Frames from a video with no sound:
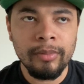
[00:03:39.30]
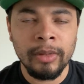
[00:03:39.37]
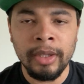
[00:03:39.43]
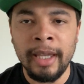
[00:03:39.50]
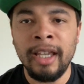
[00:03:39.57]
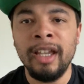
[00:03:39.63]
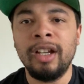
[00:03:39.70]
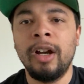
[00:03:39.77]

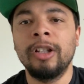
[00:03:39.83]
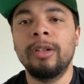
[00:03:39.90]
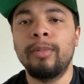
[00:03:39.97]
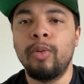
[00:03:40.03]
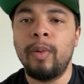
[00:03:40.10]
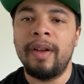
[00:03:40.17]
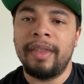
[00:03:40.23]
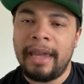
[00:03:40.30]
they get
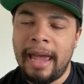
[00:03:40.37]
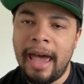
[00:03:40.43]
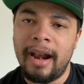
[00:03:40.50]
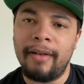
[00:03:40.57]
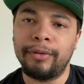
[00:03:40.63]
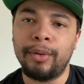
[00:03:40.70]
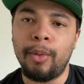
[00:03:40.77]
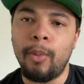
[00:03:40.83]
comfortable where they at
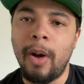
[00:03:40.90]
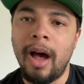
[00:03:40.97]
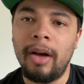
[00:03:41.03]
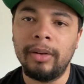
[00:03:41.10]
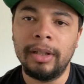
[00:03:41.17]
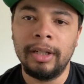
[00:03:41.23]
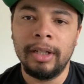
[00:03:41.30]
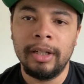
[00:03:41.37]
after a
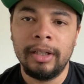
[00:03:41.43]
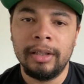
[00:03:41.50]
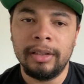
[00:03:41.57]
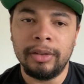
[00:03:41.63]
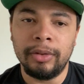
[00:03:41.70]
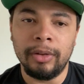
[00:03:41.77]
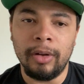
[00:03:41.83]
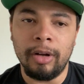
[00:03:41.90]
while.
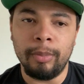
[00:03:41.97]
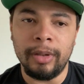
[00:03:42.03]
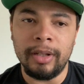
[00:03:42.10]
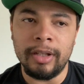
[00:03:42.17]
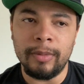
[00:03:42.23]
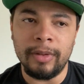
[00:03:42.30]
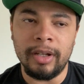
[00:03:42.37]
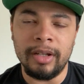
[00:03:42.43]
You know what I mean?
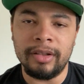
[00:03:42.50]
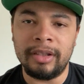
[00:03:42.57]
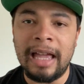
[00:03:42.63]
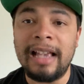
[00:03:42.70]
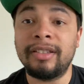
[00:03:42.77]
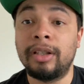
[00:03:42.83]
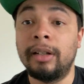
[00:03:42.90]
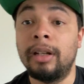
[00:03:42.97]
It's because
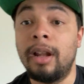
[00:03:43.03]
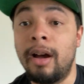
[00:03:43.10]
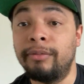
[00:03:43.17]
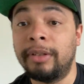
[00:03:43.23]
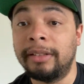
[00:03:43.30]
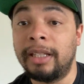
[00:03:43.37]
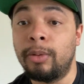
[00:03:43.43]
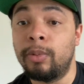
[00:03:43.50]
that's the
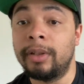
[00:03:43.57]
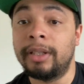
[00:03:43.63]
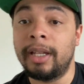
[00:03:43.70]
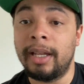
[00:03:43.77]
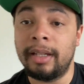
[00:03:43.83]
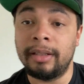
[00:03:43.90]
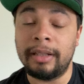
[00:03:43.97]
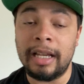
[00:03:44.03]
love that they were
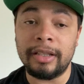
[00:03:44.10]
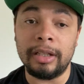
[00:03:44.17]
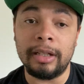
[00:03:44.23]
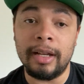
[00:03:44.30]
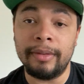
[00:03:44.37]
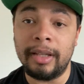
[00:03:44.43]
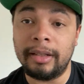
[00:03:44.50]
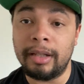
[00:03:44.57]
getting. That's the
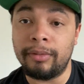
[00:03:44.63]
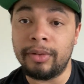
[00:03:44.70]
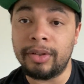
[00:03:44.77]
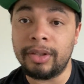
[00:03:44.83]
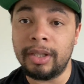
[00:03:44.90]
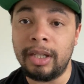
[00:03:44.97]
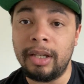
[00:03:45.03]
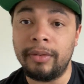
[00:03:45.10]
love that they
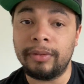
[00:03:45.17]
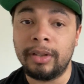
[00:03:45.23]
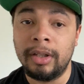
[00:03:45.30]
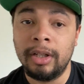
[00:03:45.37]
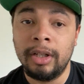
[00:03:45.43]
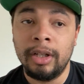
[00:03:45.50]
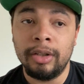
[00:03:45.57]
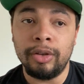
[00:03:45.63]
received,
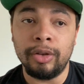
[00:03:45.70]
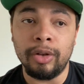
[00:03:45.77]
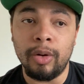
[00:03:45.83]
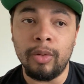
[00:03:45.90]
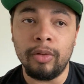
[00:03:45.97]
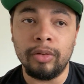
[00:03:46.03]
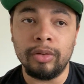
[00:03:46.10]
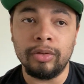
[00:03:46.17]
you
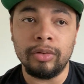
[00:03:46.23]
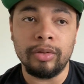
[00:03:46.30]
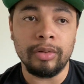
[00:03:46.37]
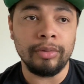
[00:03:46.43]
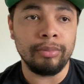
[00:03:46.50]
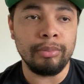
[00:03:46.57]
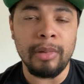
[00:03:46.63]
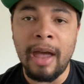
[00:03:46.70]
know,
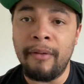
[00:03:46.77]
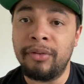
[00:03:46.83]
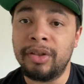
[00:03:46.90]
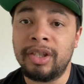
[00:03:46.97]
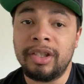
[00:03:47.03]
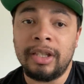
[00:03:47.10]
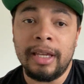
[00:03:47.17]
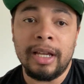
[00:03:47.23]
ever
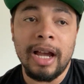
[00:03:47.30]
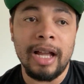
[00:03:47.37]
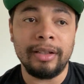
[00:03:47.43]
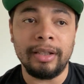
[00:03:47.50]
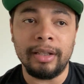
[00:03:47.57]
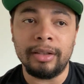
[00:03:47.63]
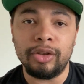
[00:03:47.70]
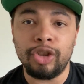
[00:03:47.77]
since they got
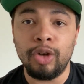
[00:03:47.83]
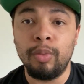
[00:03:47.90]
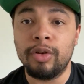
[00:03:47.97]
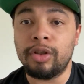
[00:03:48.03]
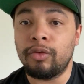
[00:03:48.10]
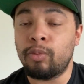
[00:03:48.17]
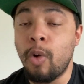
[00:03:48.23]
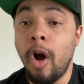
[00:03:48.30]
there. She
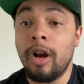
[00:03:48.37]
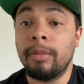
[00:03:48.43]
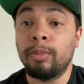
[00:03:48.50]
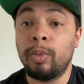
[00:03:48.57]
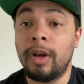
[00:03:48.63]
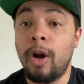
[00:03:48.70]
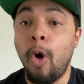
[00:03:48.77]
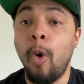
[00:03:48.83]
was
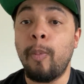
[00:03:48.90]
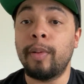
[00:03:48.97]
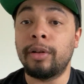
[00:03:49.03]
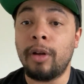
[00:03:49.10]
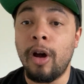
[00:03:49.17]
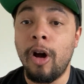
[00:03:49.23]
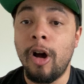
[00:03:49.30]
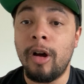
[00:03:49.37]
welcomed with
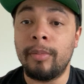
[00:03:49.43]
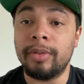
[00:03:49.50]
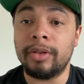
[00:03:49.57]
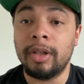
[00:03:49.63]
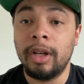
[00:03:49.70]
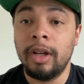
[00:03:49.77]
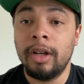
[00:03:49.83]
open arms